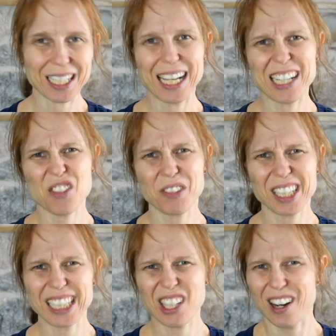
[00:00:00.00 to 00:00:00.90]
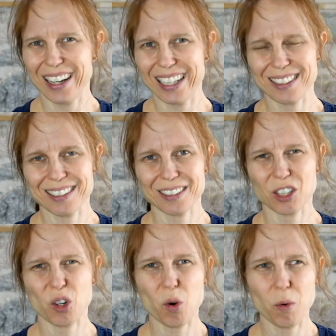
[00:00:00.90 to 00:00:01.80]
it's really not,
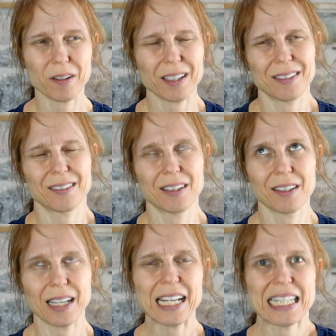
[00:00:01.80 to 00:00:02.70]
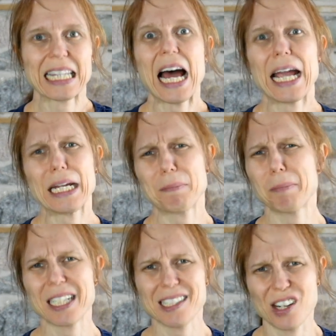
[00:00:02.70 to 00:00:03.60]
it's light,
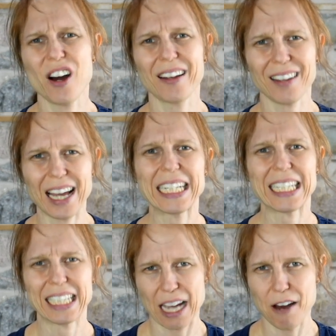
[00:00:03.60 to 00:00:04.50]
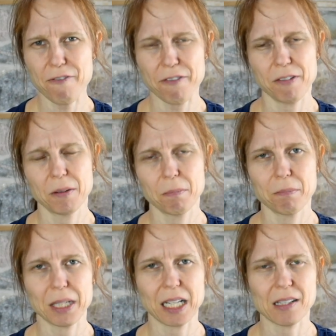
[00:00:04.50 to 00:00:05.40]
but it's not light enough
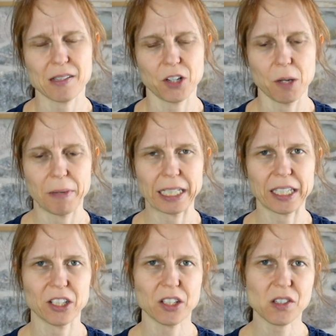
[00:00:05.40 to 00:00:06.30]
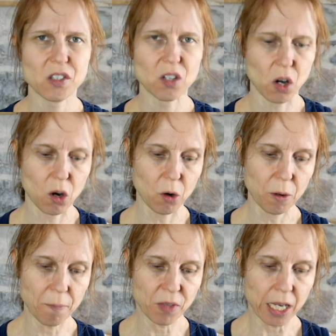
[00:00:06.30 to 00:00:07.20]
because of all my gear.
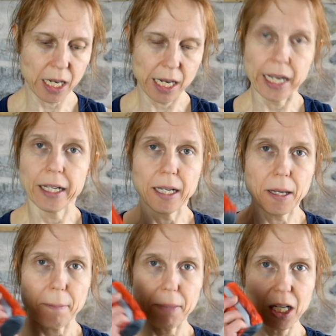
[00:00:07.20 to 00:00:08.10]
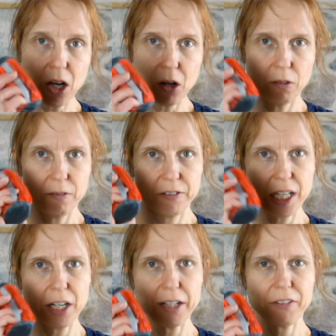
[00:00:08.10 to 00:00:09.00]
So pillow,
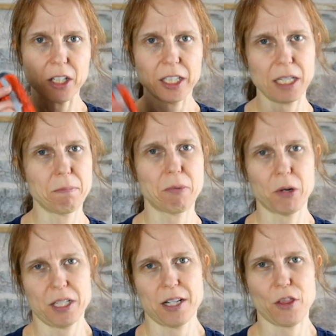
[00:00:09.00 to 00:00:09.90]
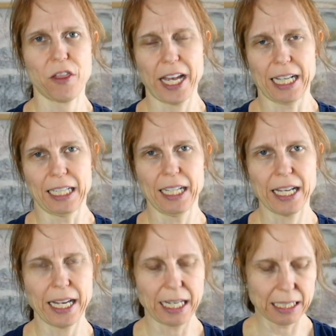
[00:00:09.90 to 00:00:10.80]
very, very important thing.
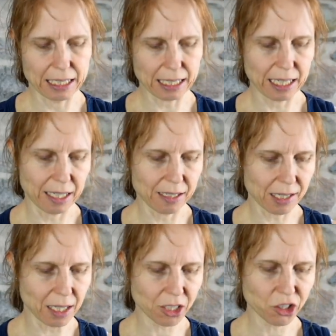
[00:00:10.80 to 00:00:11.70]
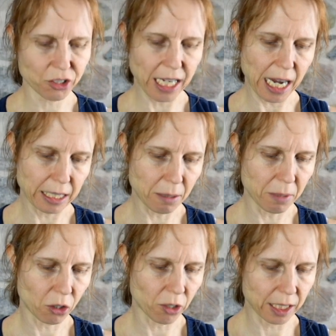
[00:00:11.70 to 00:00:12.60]
And it is a luxury item
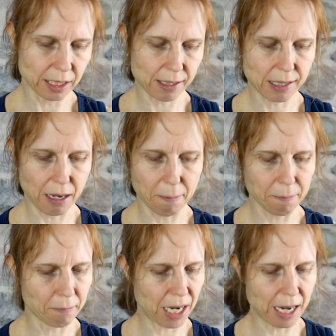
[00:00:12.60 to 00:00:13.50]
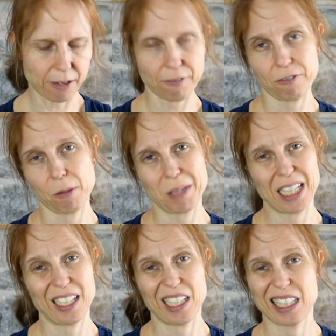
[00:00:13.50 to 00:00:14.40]
according to some, but for
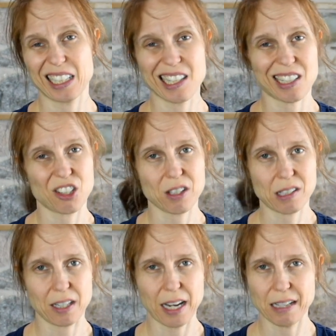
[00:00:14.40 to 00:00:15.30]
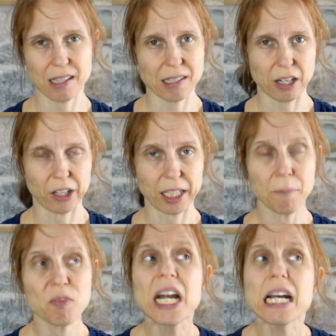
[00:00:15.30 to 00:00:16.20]
me, it's just necessary.
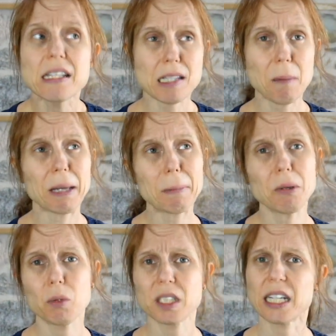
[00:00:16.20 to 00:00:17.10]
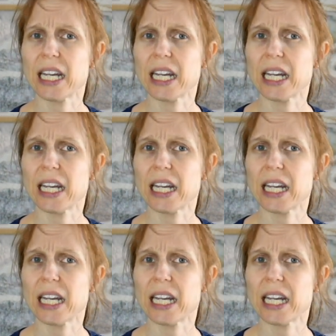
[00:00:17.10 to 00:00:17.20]
Some people will